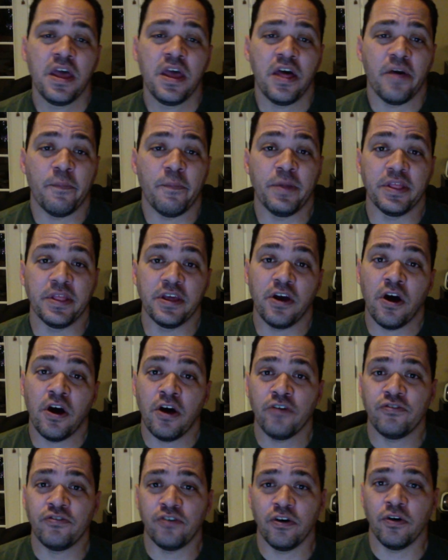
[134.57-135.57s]
But they
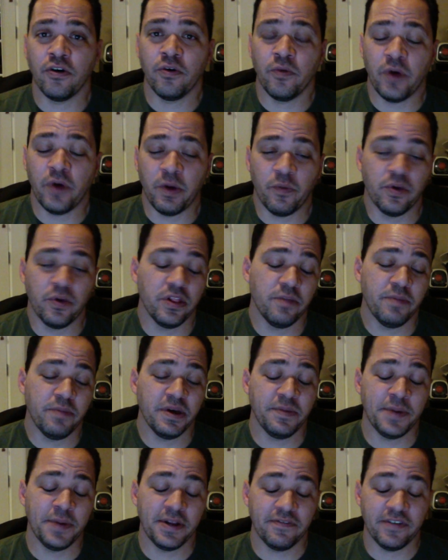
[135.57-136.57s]
also, and one of the big
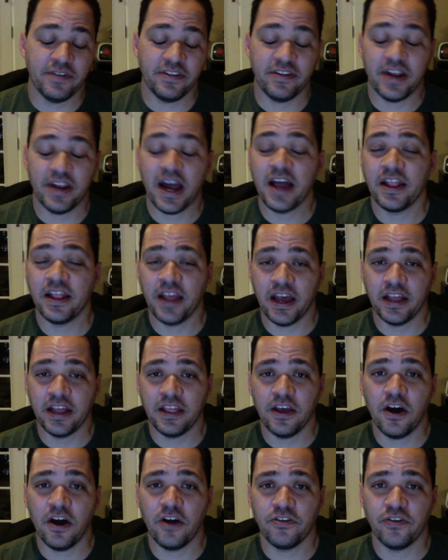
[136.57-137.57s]
benefits that I like, they
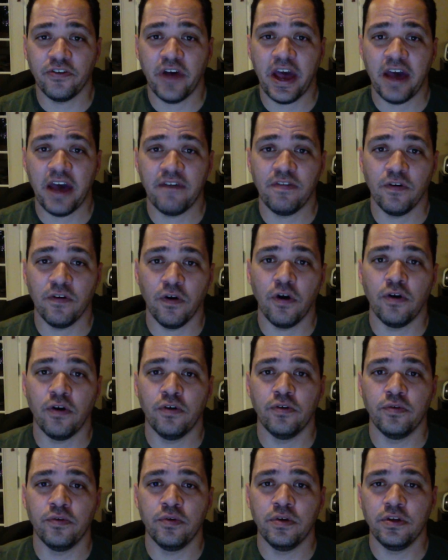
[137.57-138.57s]
also have their
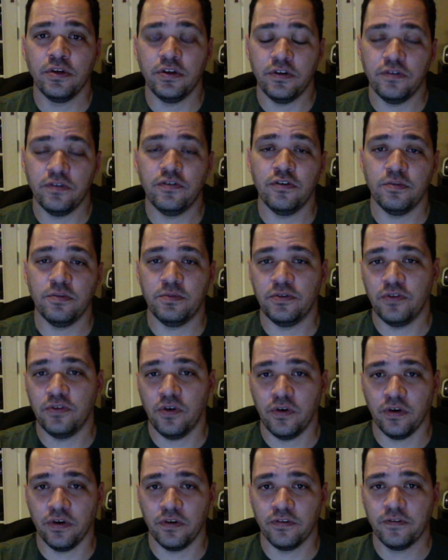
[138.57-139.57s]
own YouTube
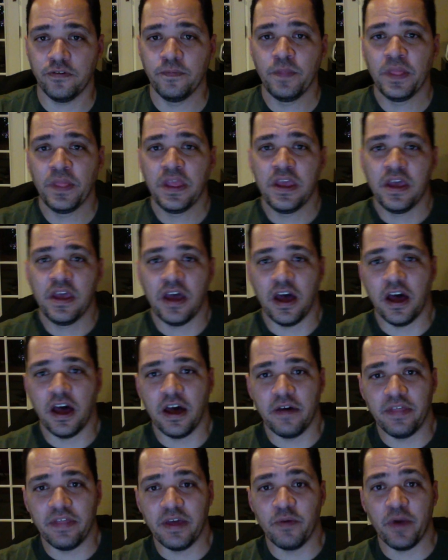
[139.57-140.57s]
tutorials.
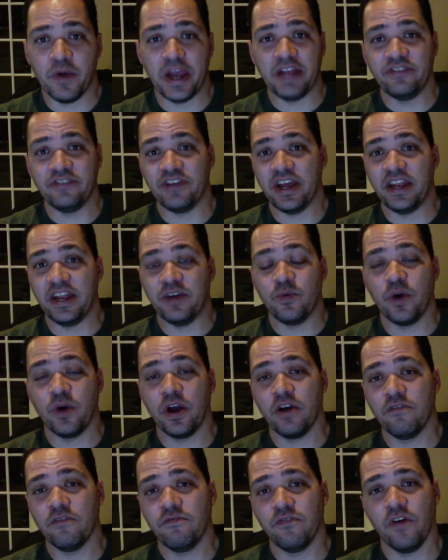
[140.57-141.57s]
They range
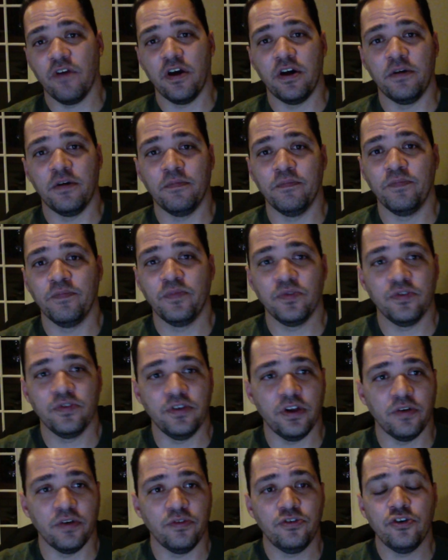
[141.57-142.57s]
anywhere from
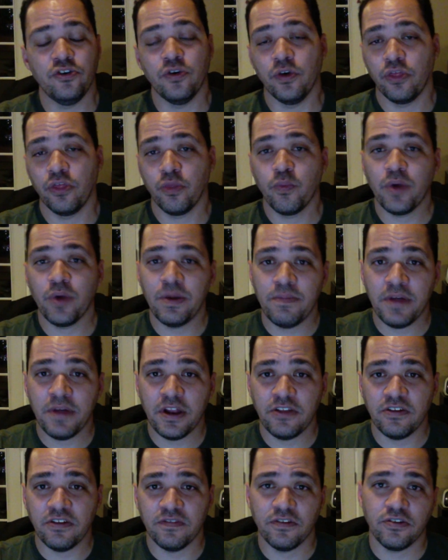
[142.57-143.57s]
2 or 3
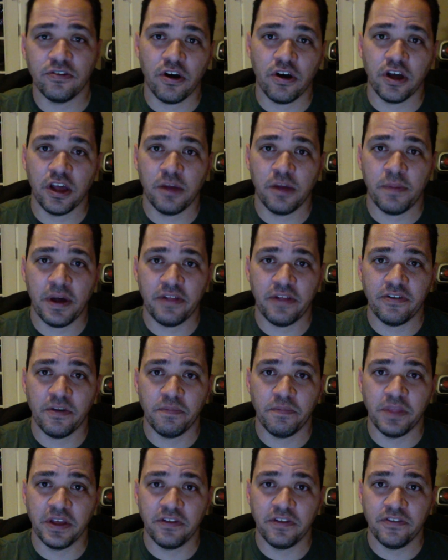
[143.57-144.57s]
minutes if they're talking about
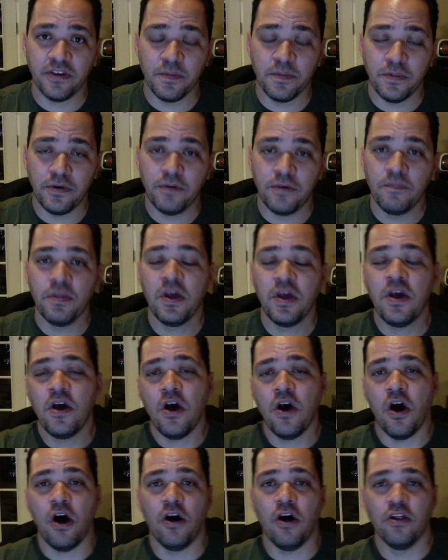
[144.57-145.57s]
something simple,
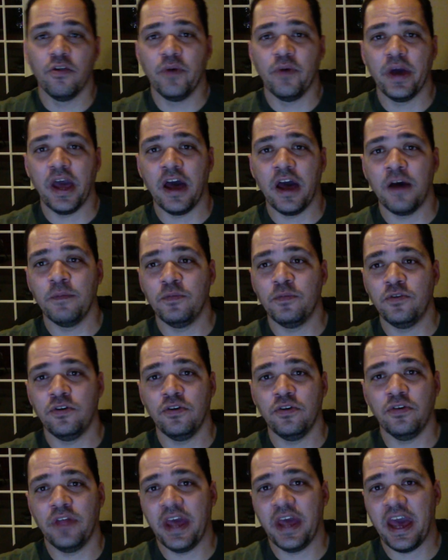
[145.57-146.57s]
all the way up
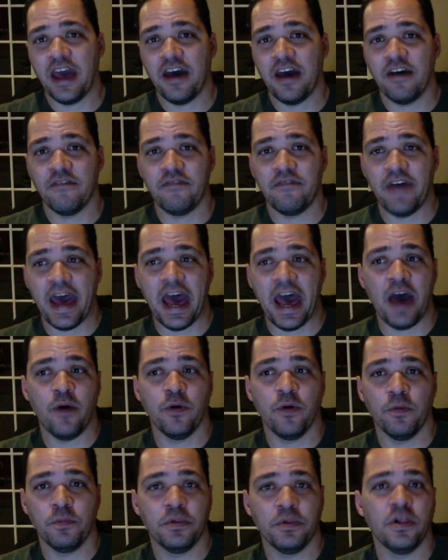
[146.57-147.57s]
to they have
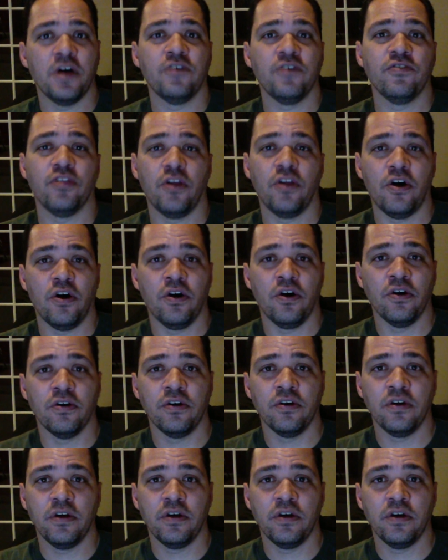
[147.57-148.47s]
hour plus long